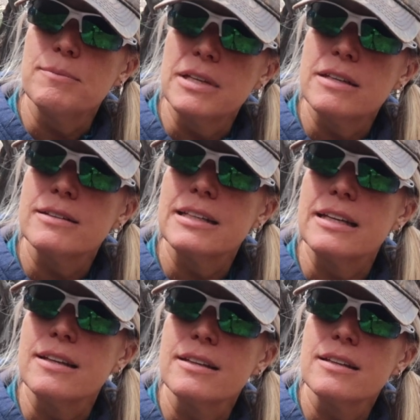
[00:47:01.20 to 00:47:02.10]
I'm
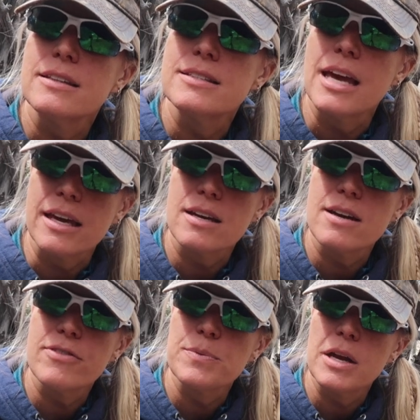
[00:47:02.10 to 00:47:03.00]
literally taking
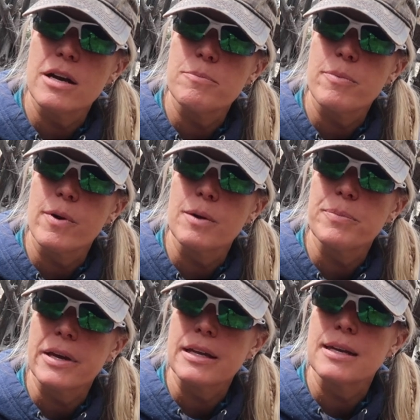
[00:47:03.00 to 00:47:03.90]
off from the airport,
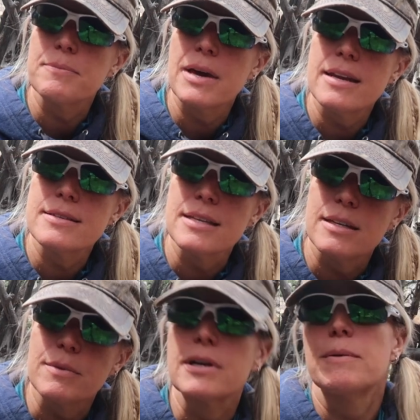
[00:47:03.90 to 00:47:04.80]
picking up Madison,
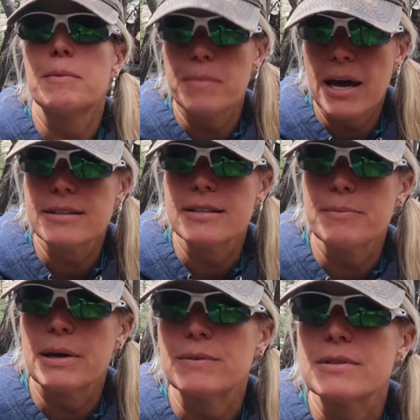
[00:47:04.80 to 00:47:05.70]
and we're coming back to the
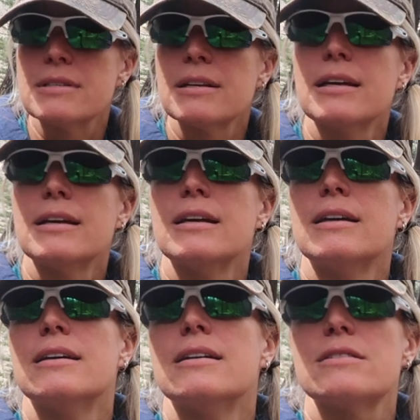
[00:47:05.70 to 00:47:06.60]
mountains.
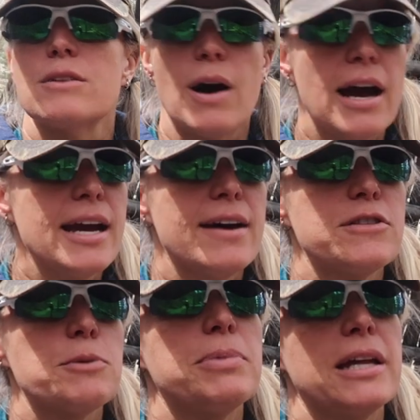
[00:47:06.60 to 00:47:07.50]
So I have
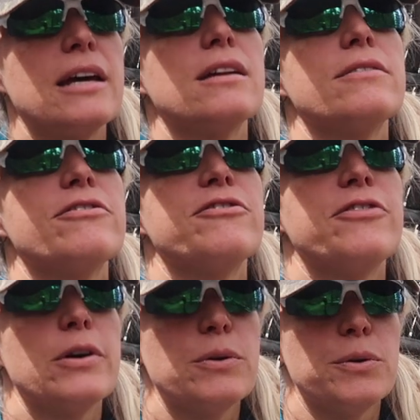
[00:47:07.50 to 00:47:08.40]
to plan
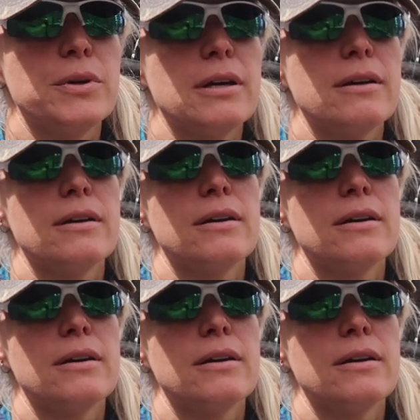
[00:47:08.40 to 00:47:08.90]
food